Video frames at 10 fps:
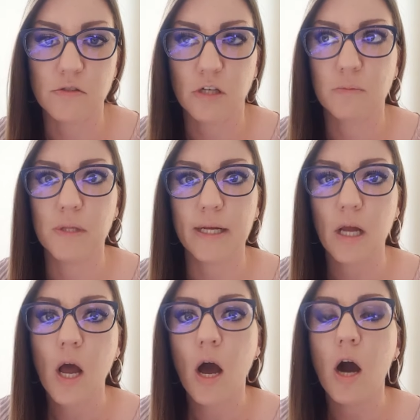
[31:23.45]
You'll start to be like,
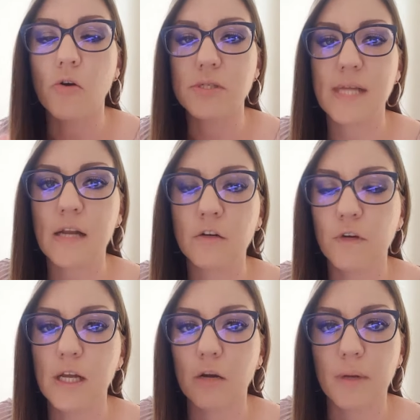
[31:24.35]
oh, stand
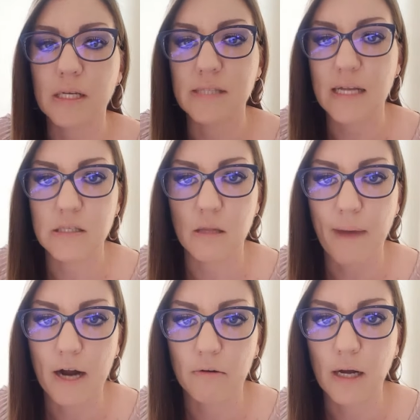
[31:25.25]
over here because that's in the
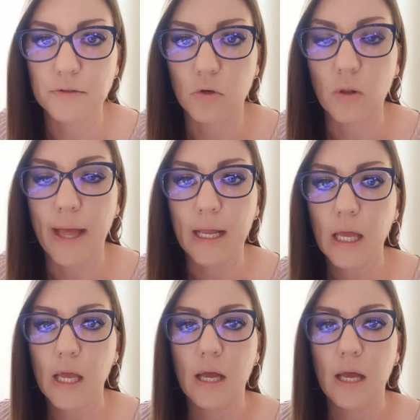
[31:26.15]
background. Or like,